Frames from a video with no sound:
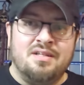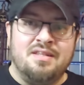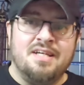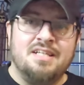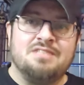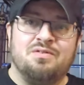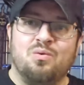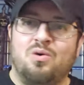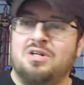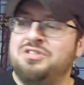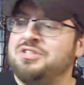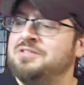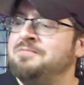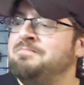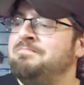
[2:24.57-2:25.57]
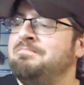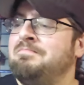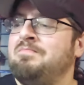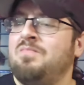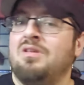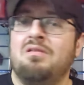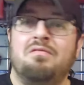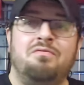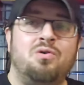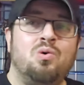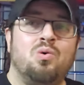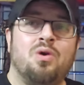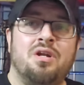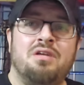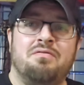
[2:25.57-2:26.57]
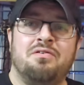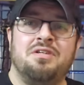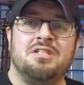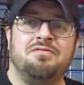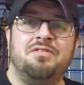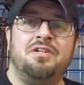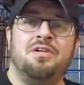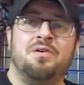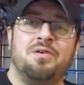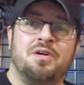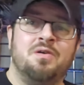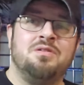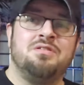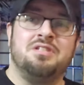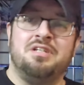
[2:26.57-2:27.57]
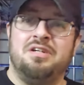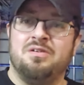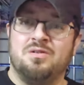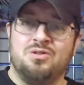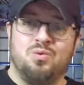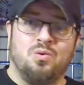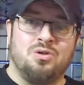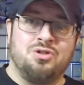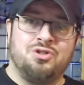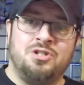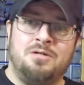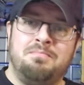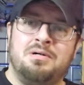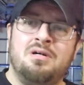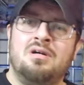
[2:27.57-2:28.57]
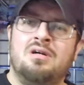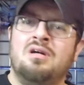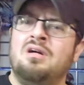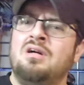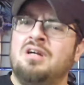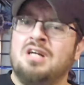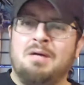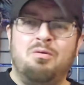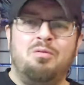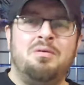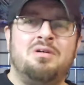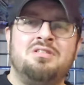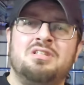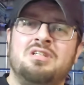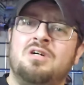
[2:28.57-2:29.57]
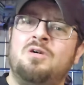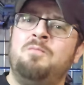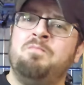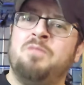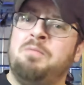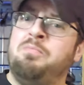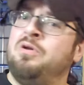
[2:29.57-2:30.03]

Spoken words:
Thanks for watching. Full credit for this video goes to Heroes Workshop. A couple months ago, they